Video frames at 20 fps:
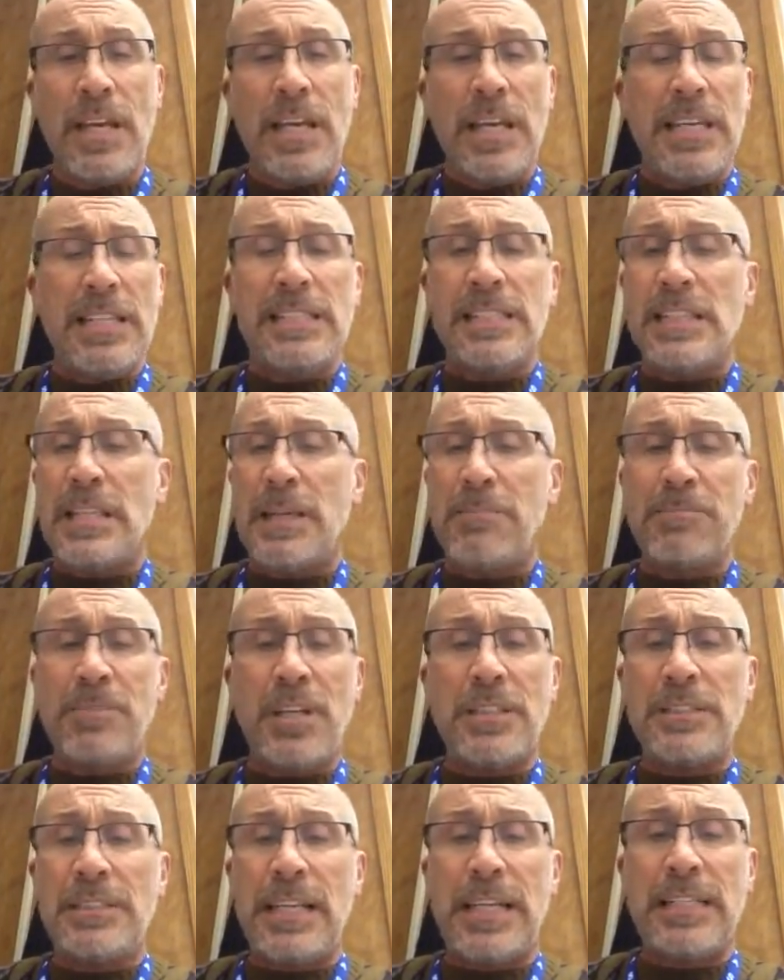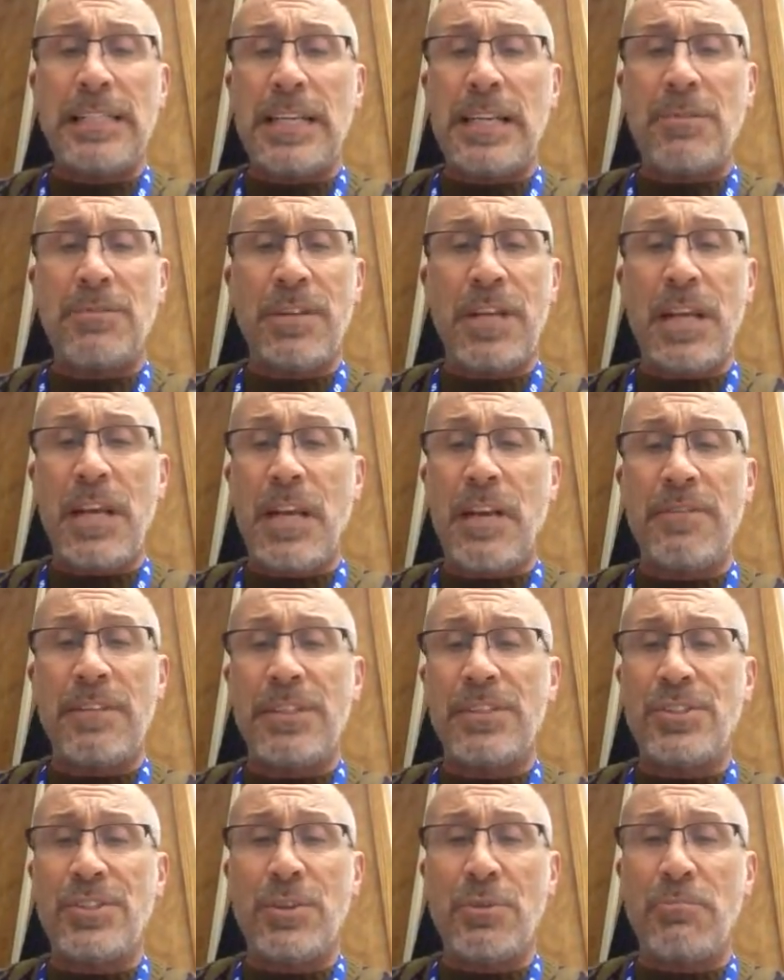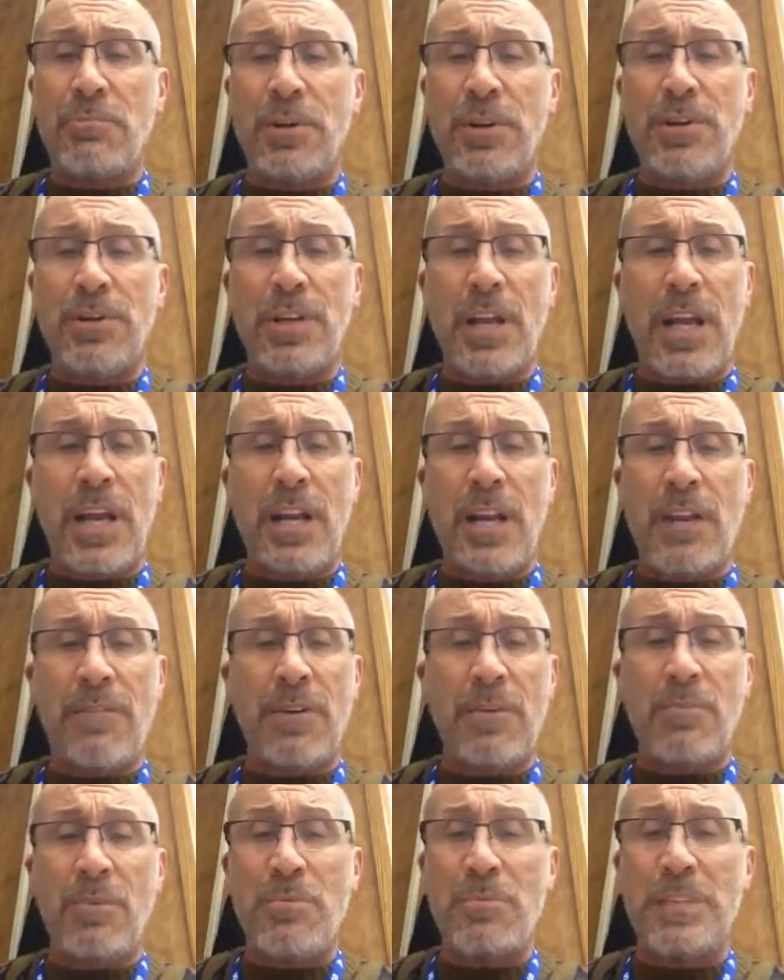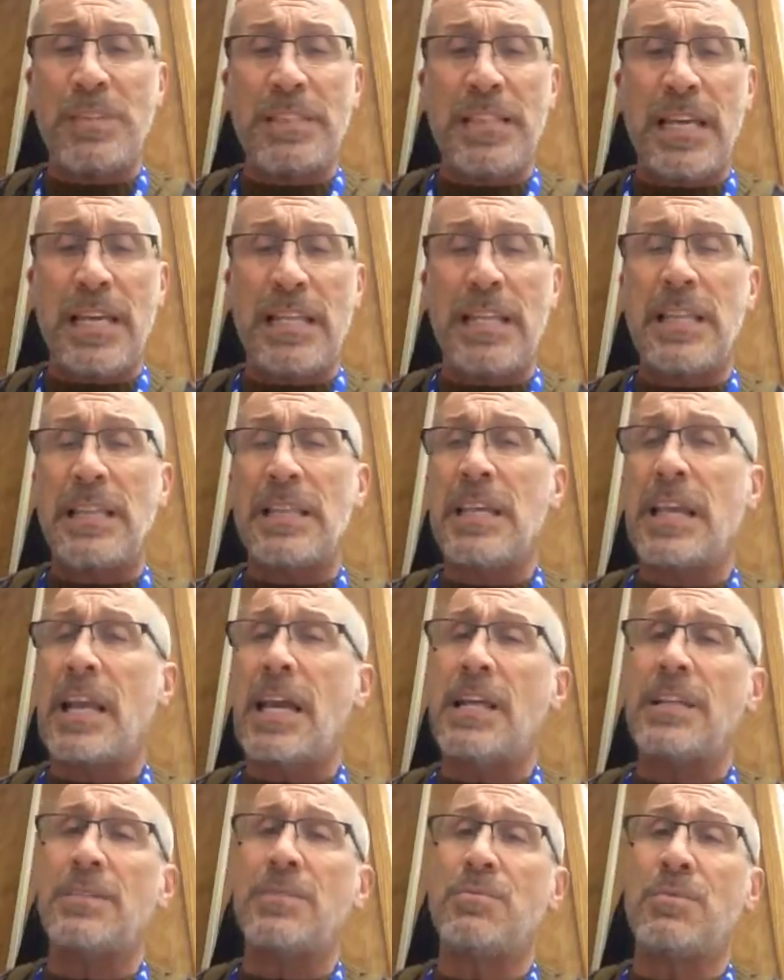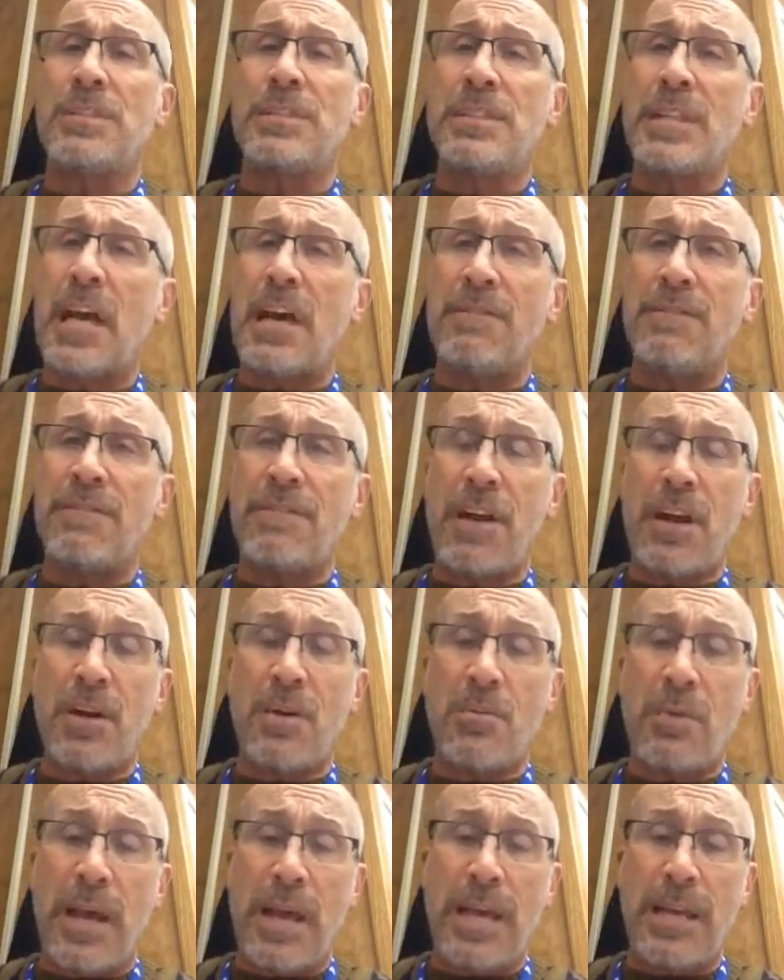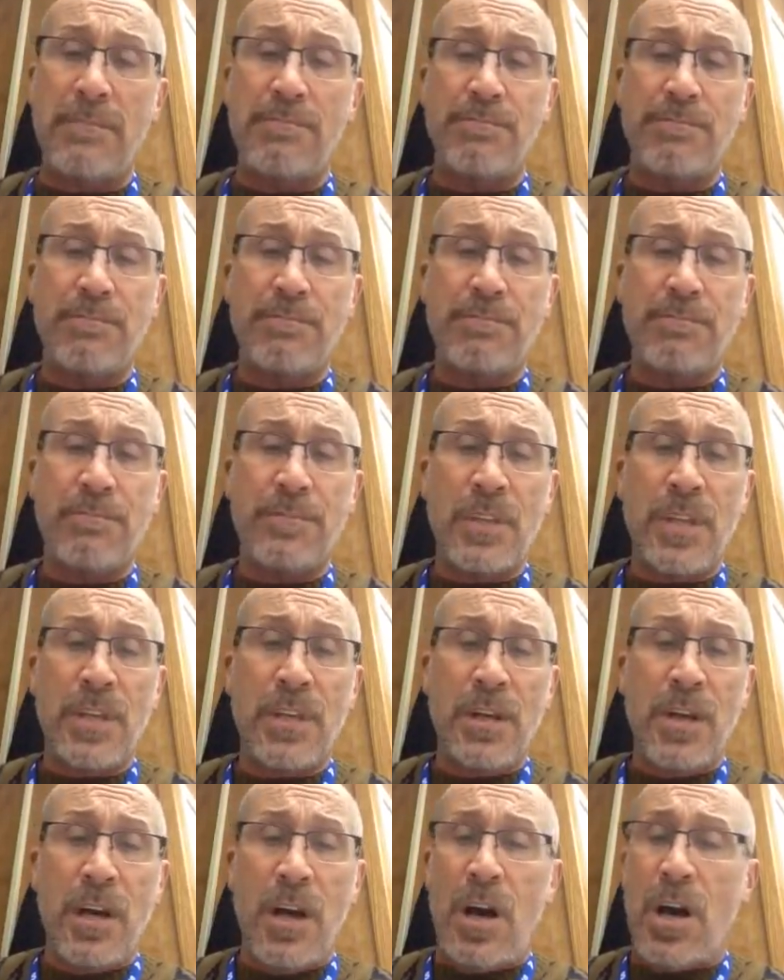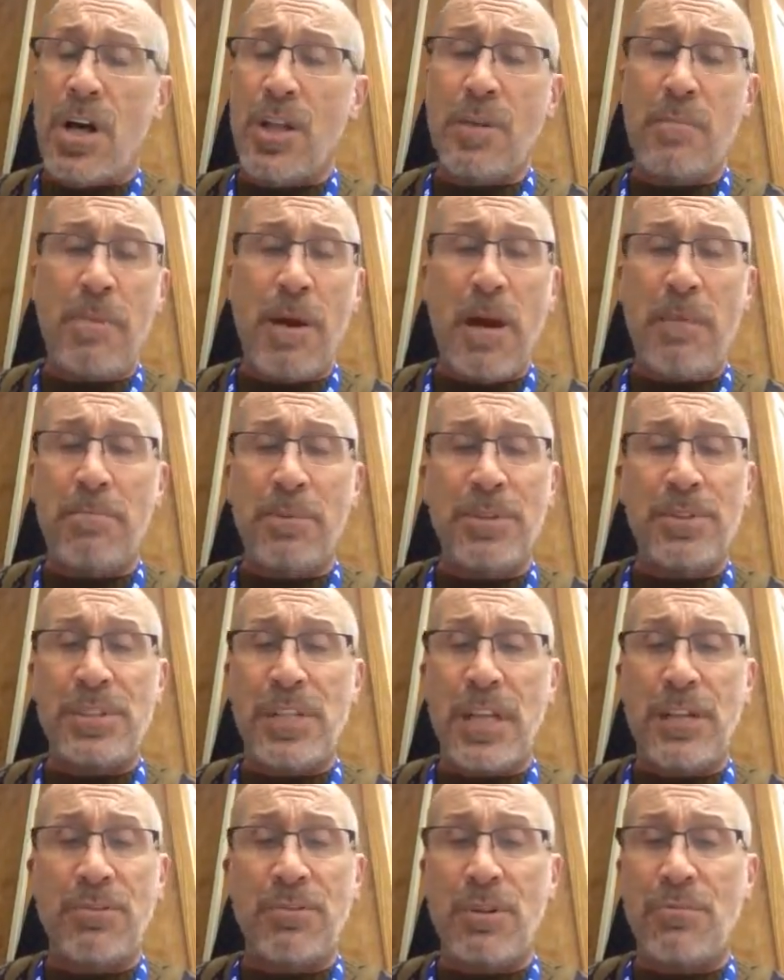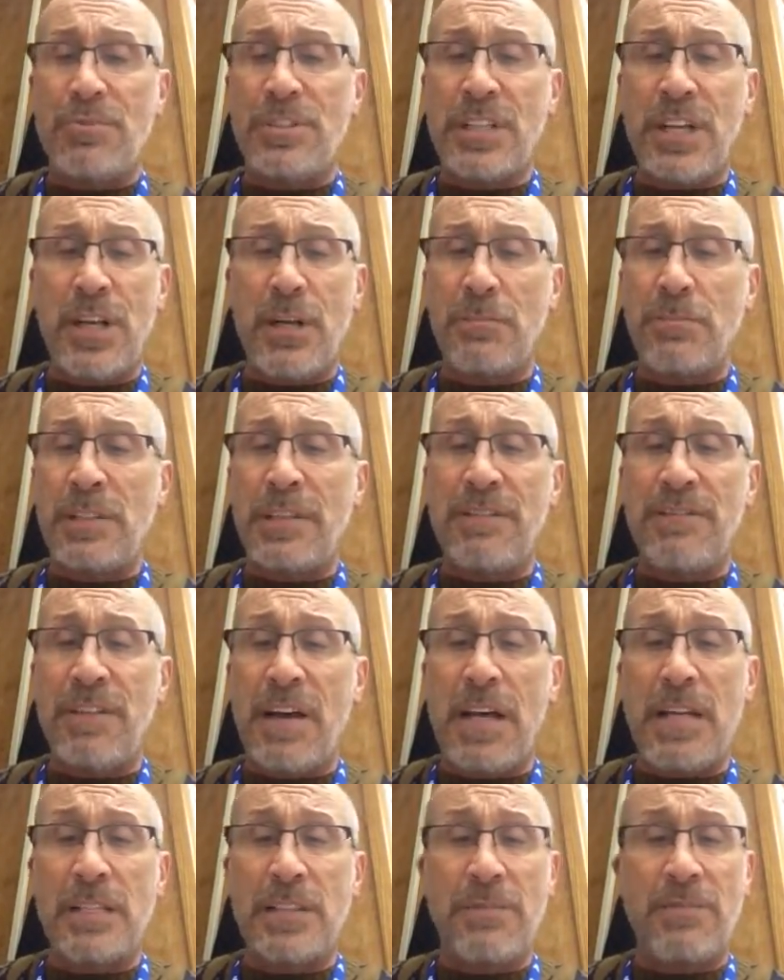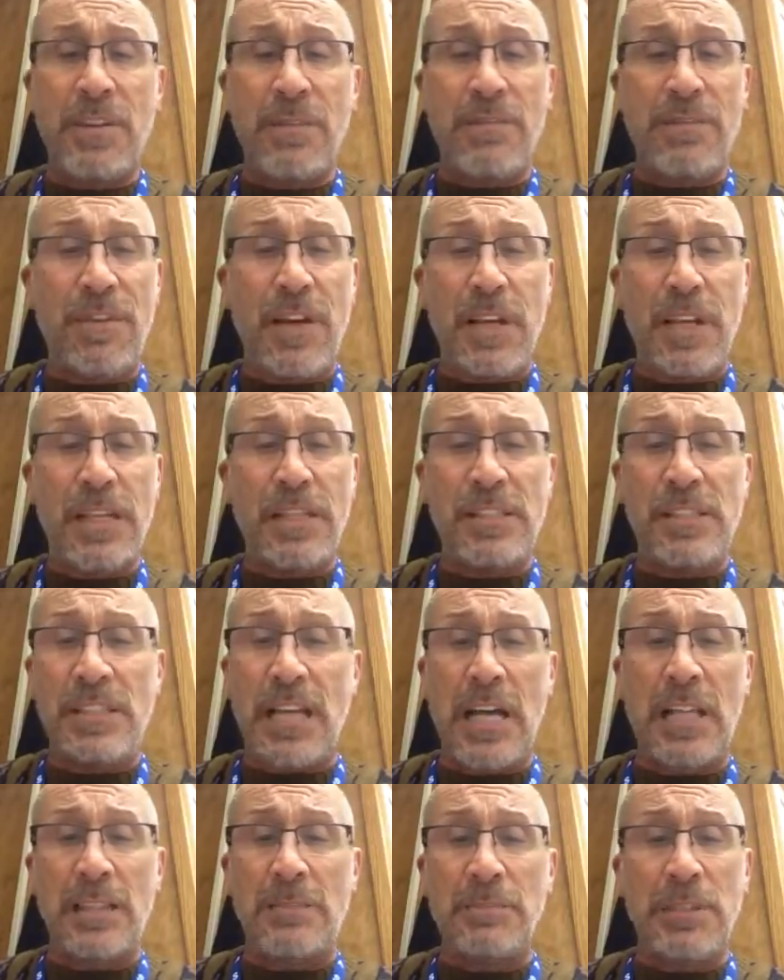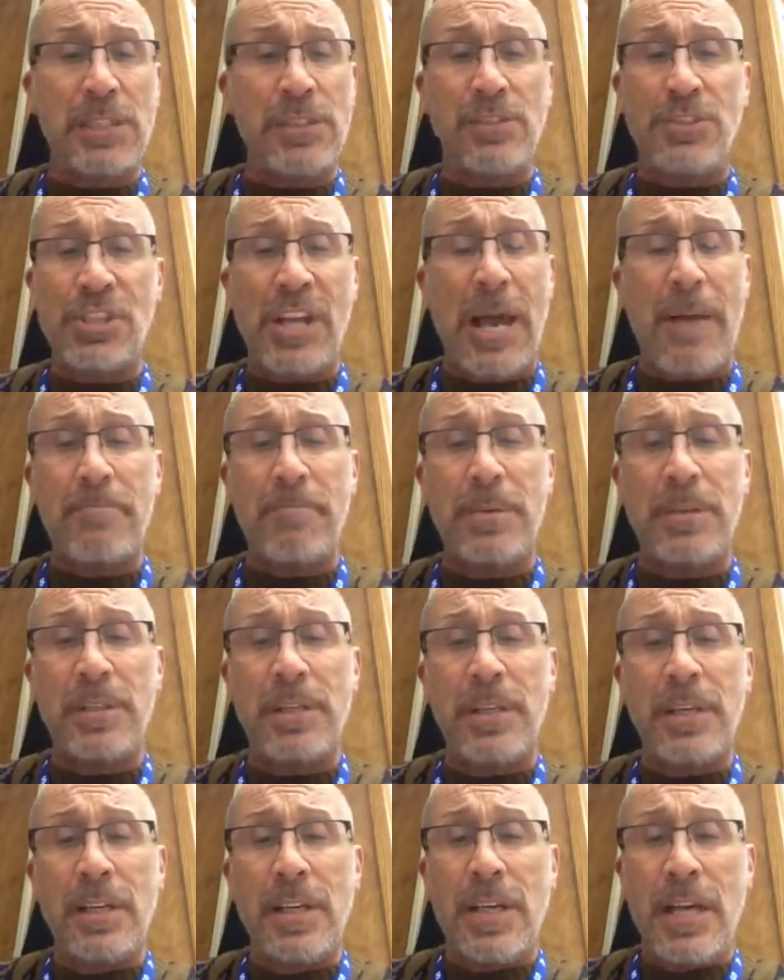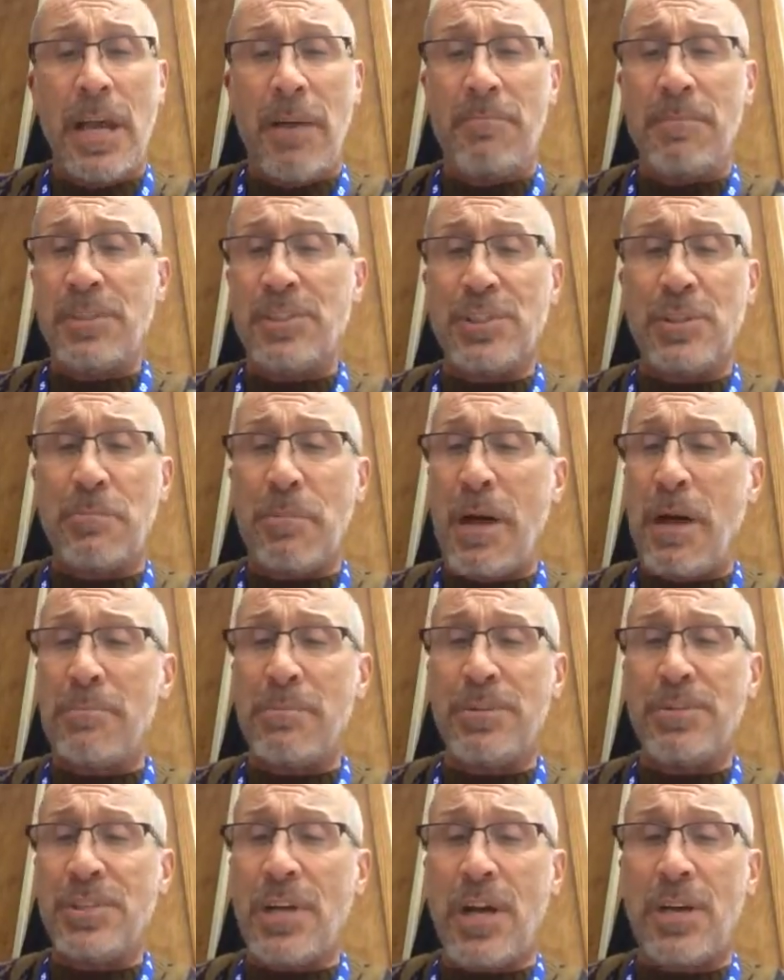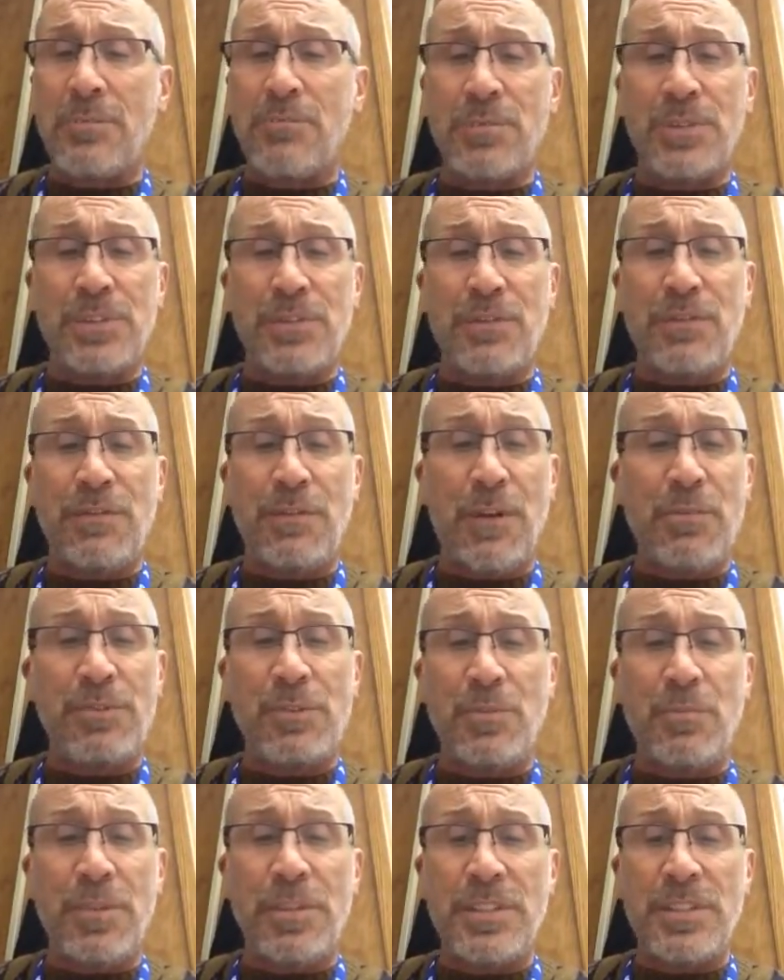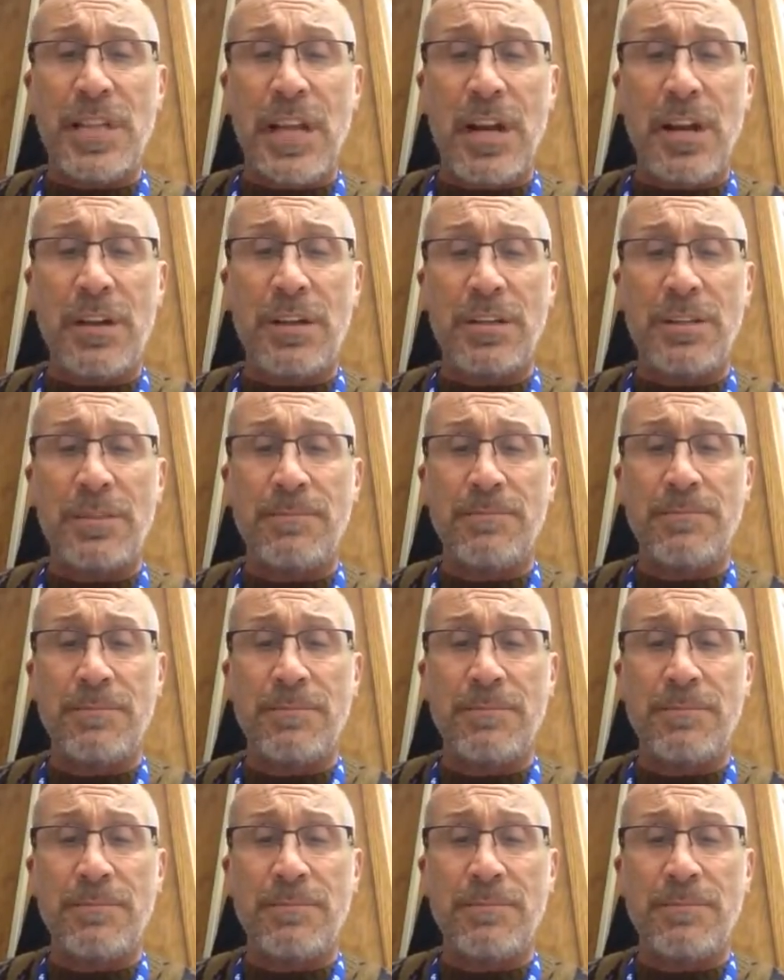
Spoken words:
He slept all day now in a heavy stupor, and everyone was saying that the end was not far away. All the Poppers had grown terribly fond of the funny, solemn little chap, and Mr. Popper's heart was frozen with terror.